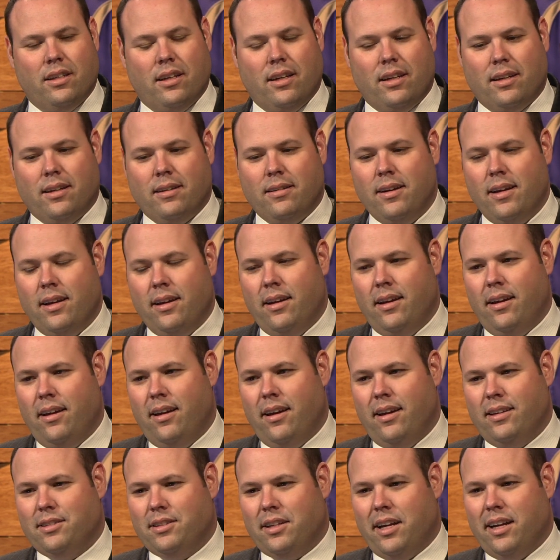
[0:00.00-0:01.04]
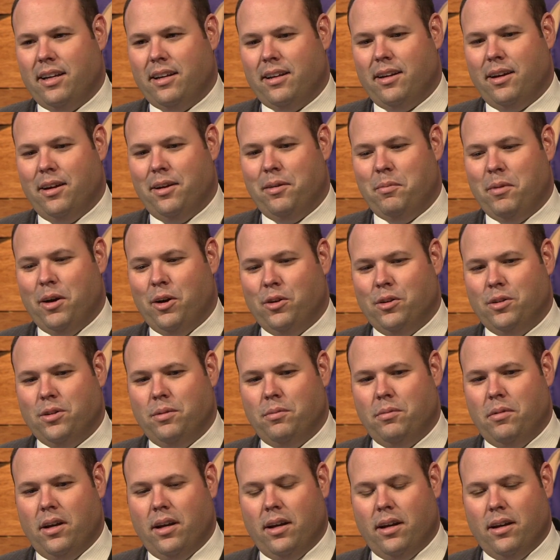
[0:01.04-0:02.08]
uh, it's like uh, my
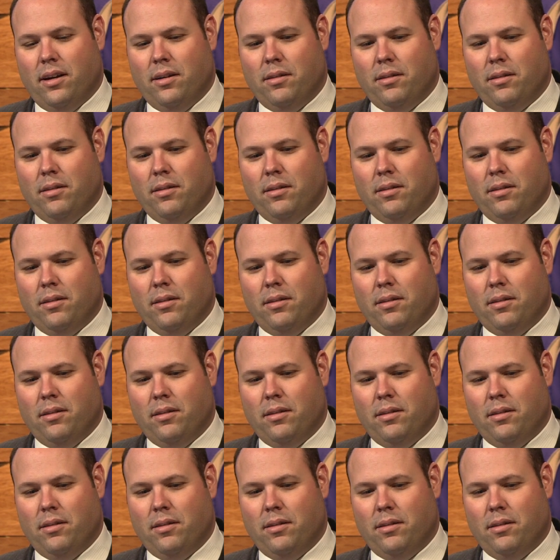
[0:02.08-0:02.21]
old uh,